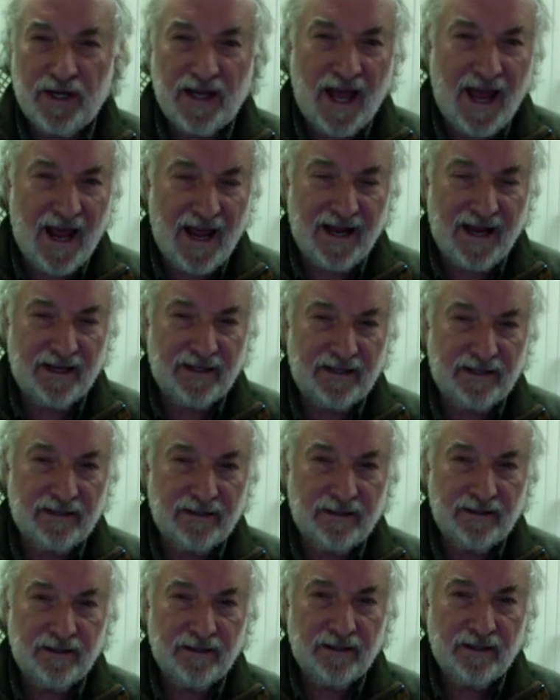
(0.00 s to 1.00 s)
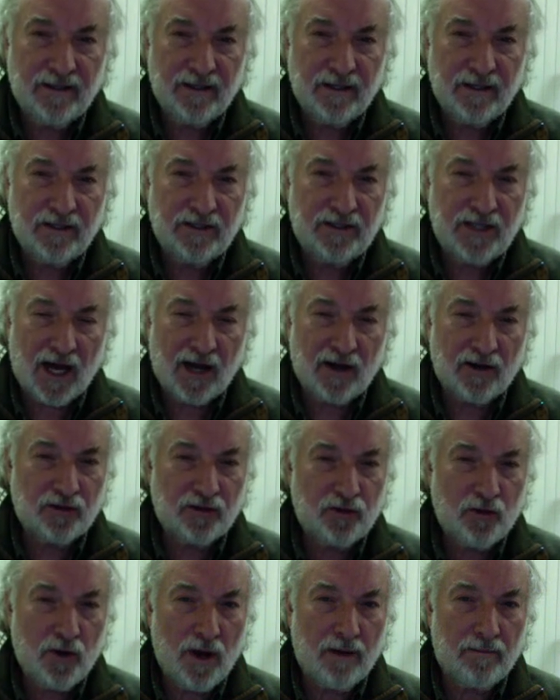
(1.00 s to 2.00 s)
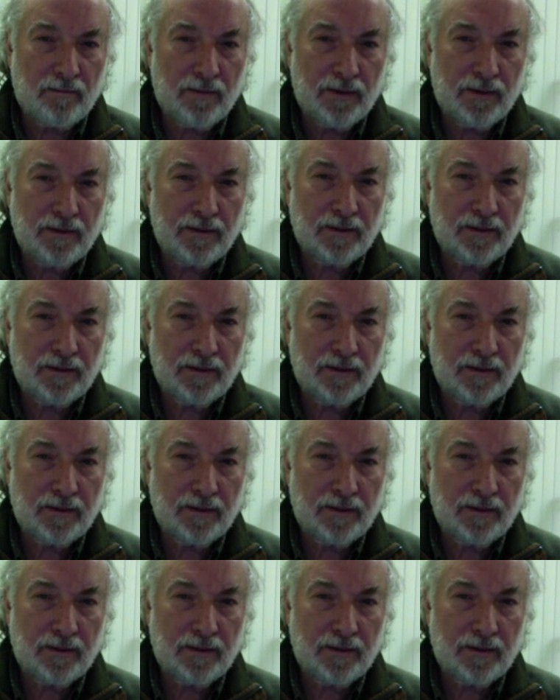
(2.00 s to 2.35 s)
hate Donald Trump?